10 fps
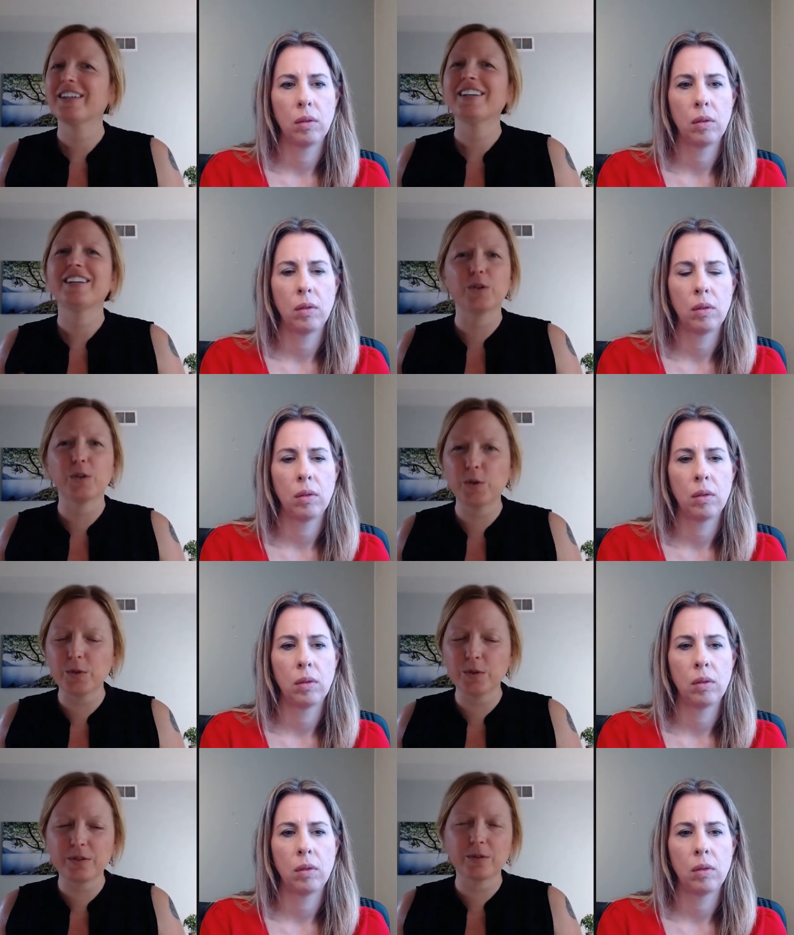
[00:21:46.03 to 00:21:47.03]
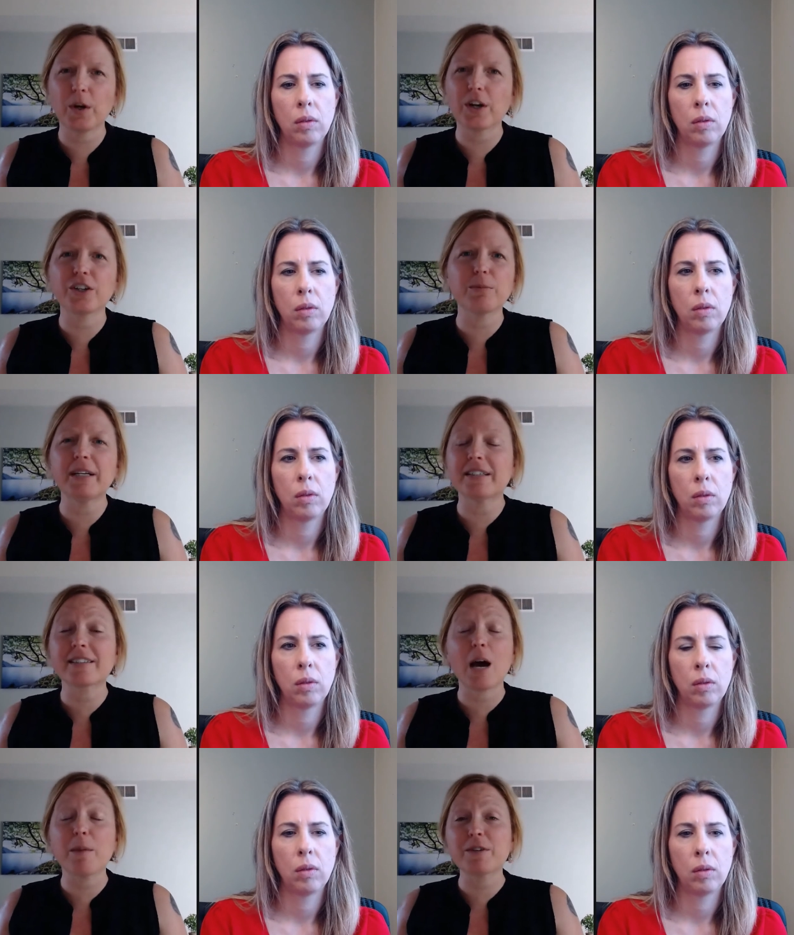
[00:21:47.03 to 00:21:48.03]
Speaker 1: you know who's where your meat is
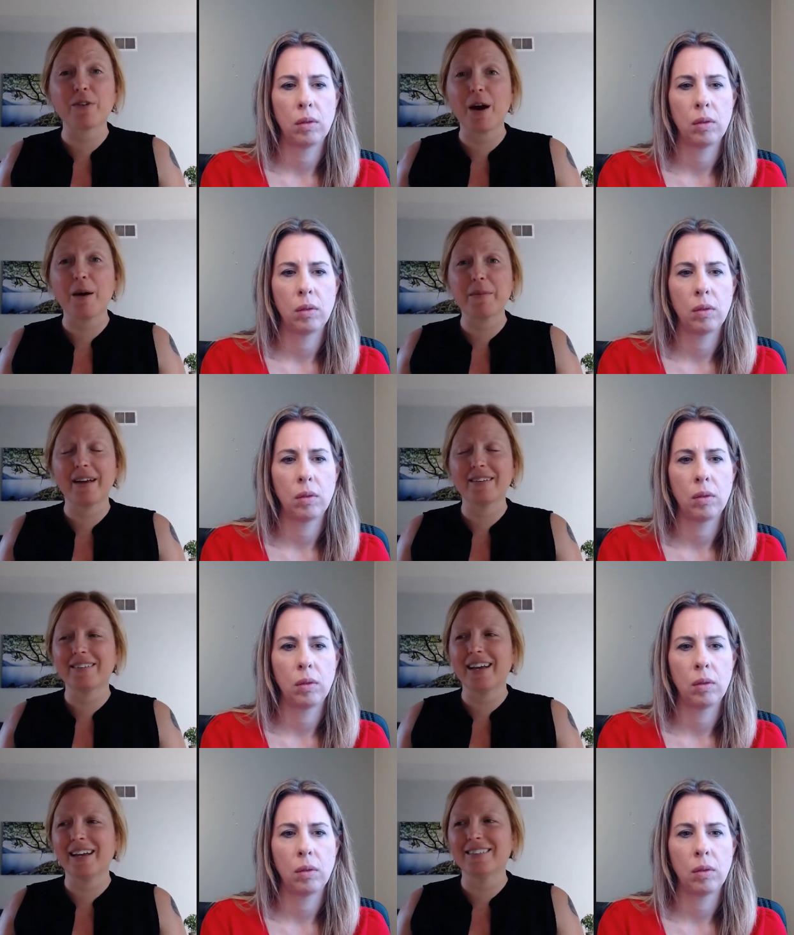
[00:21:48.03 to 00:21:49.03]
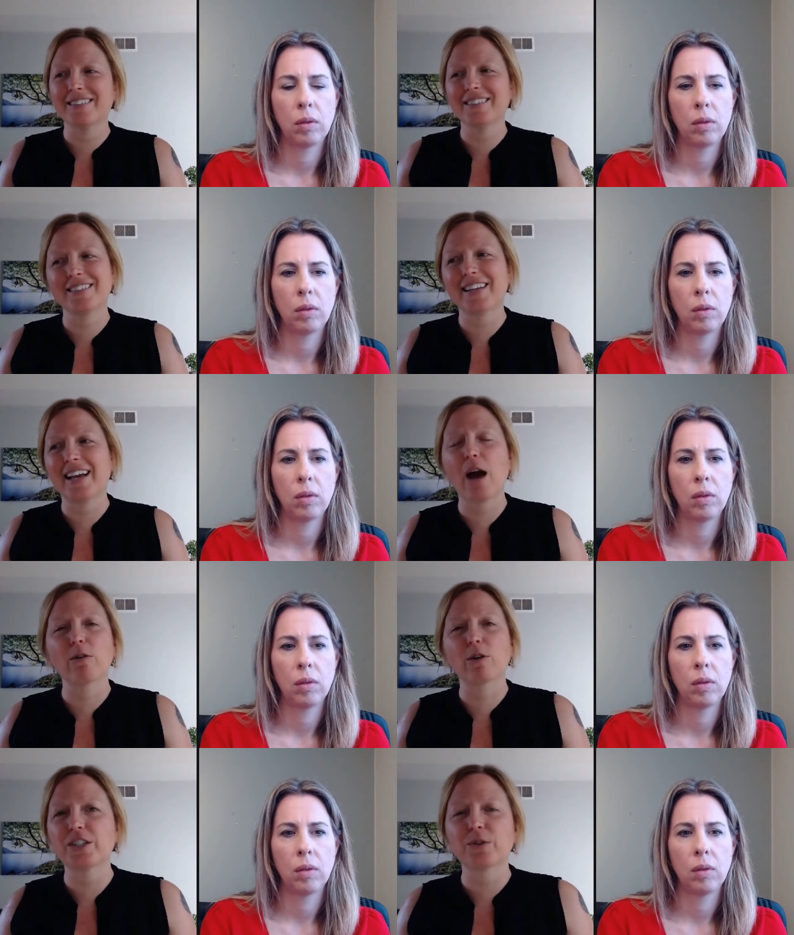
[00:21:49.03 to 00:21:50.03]
coming from and and how
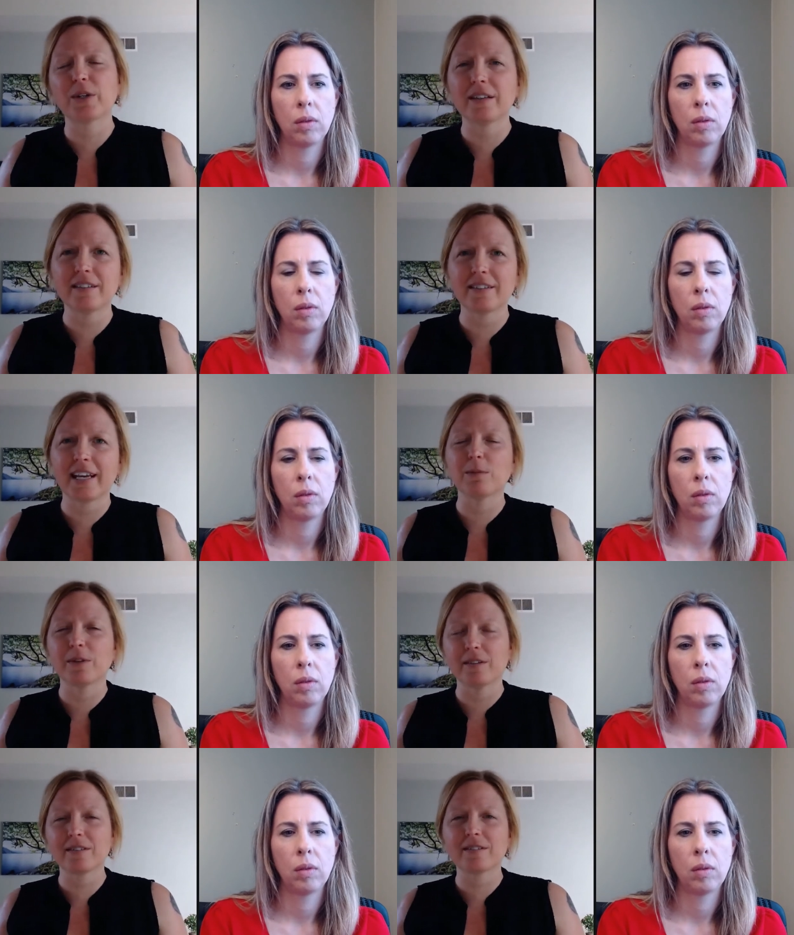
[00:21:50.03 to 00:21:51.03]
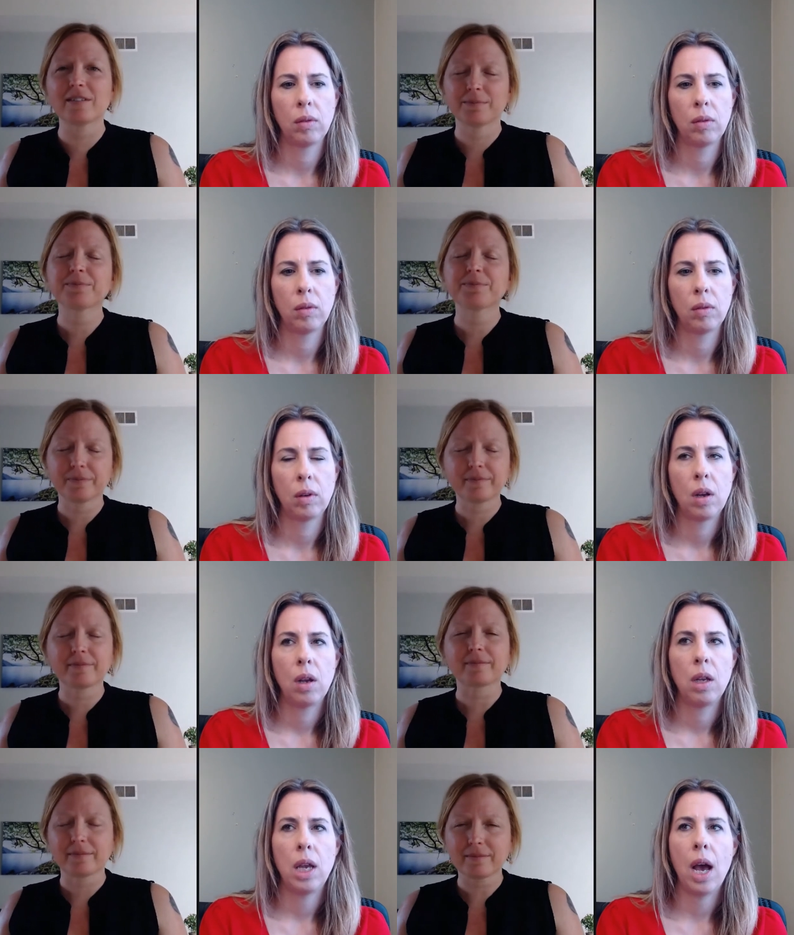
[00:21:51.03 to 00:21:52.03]
are we treating these animals
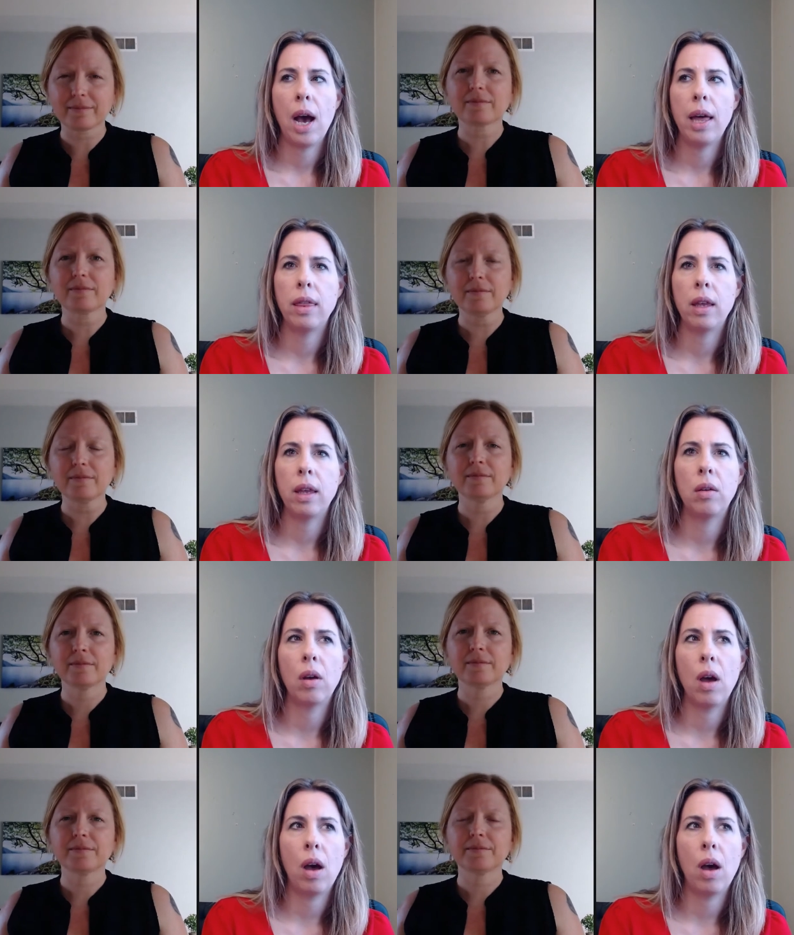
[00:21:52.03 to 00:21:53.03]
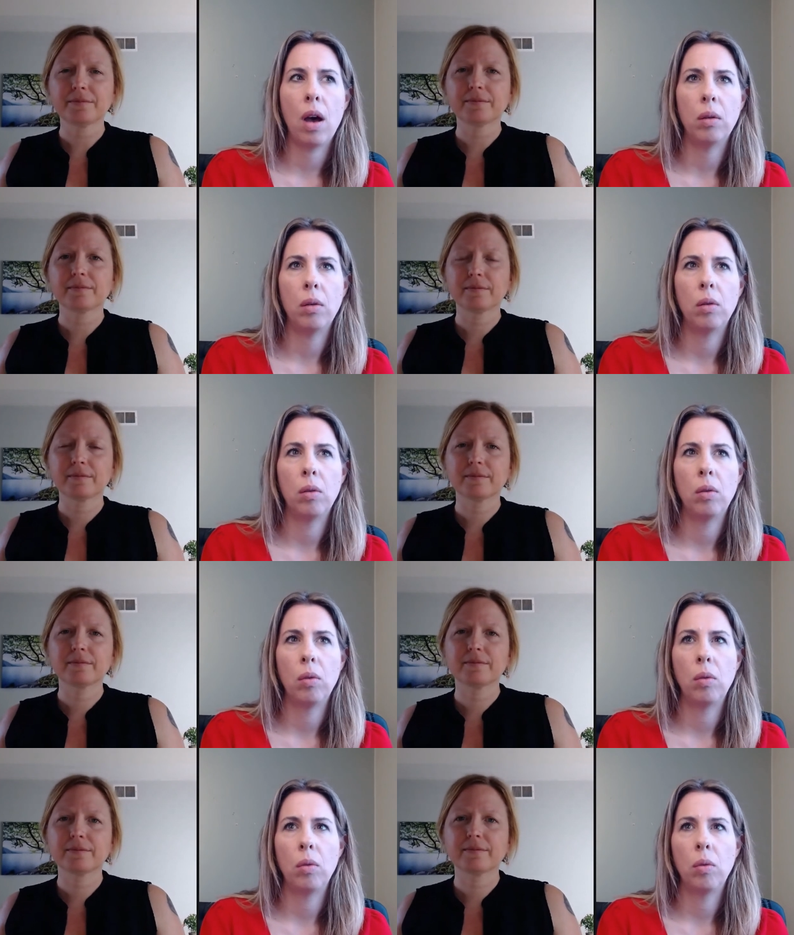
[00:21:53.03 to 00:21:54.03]
Speaker 2: yeah i think uh,
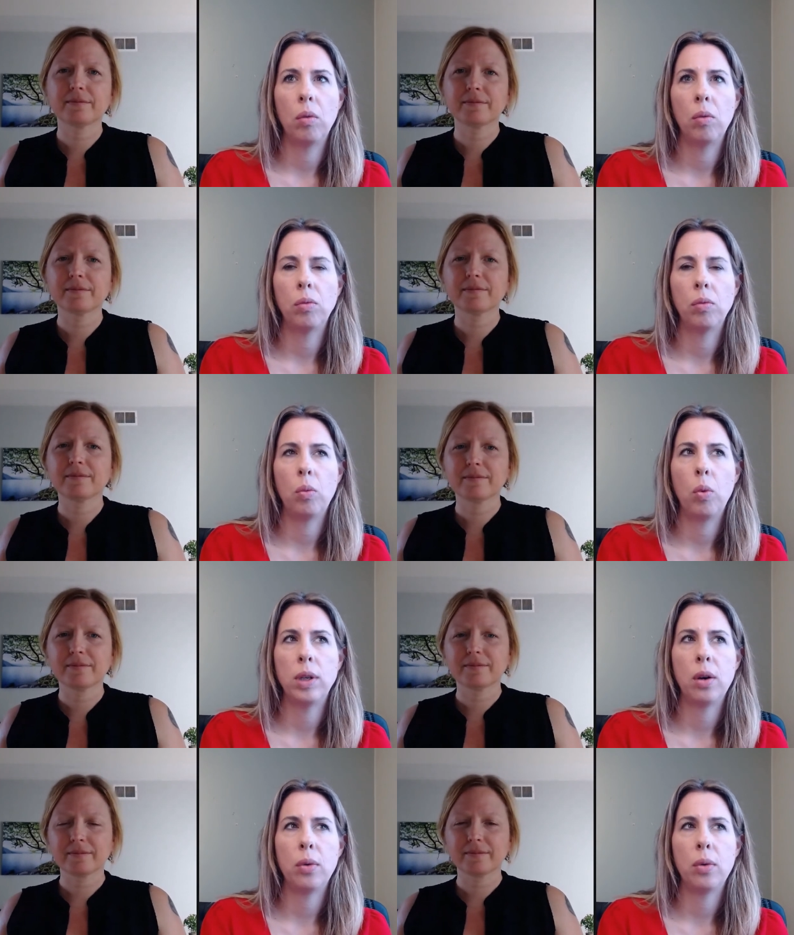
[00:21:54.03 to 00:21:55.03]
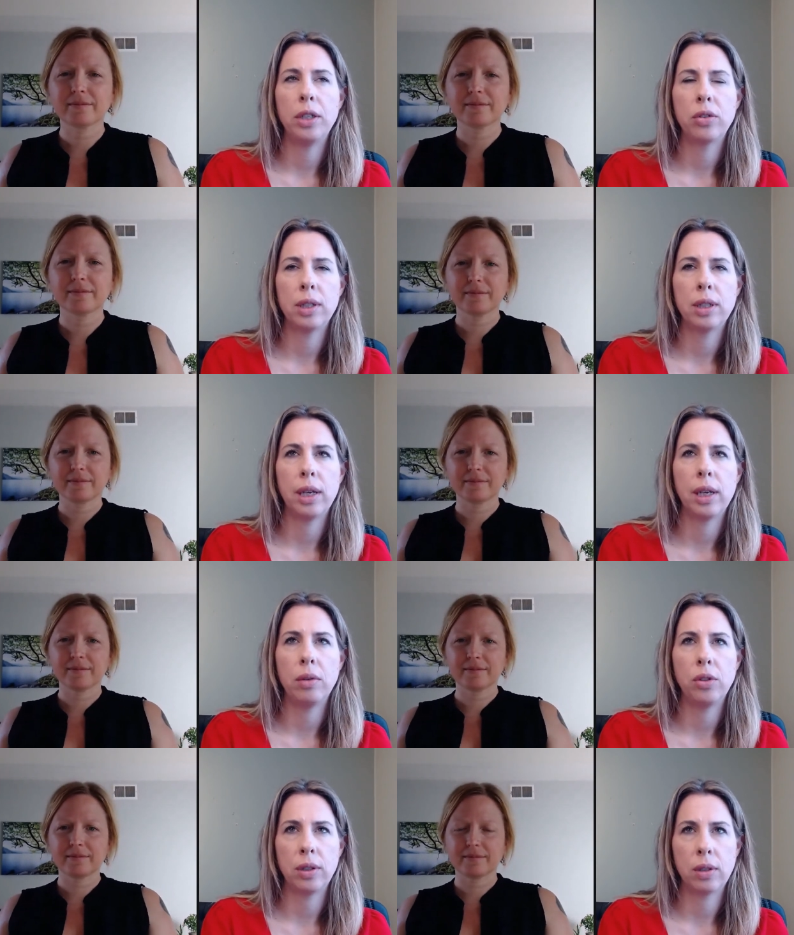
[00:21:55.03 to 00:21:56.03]
what's so interesting
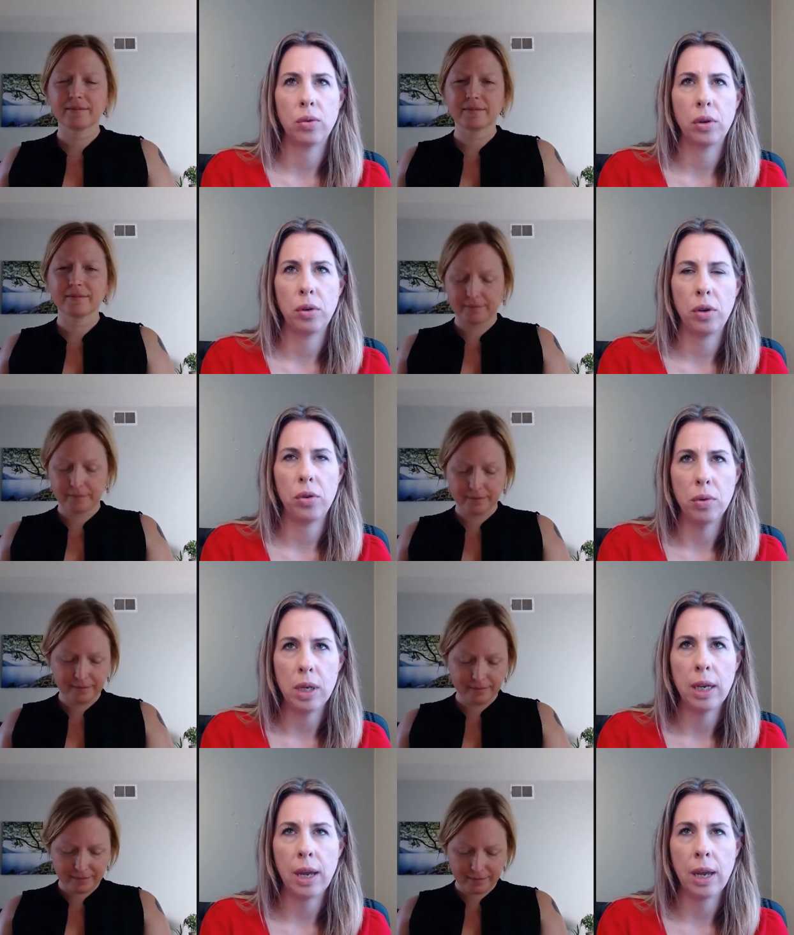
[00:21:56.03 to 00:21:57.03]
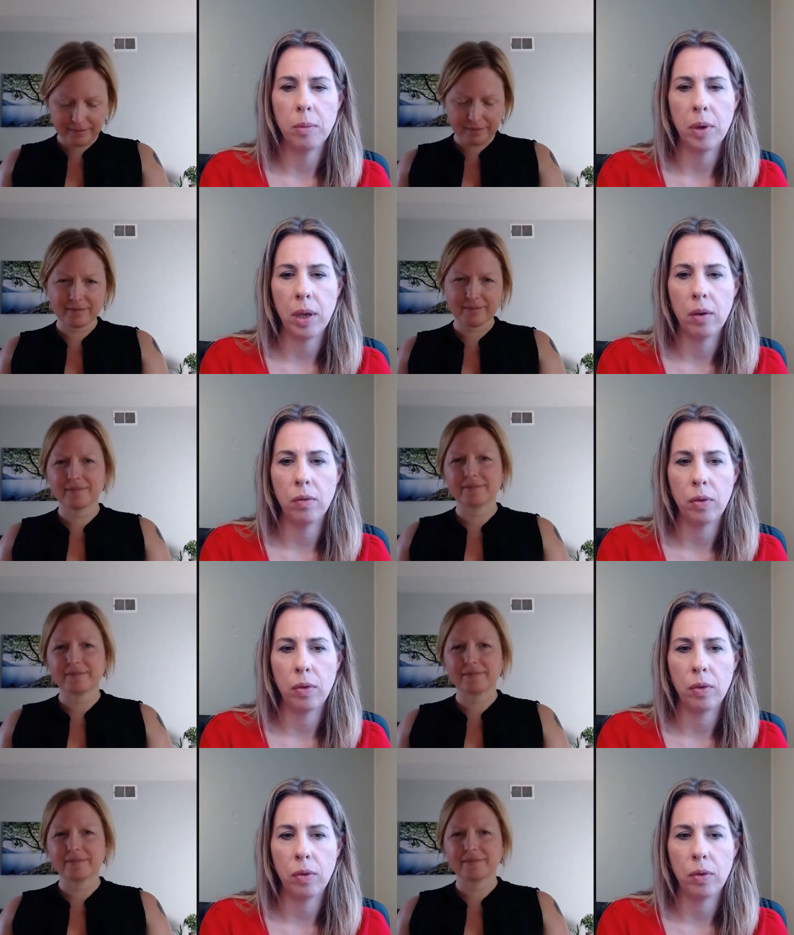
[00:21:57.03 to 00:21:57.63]
just sort of a unique element of the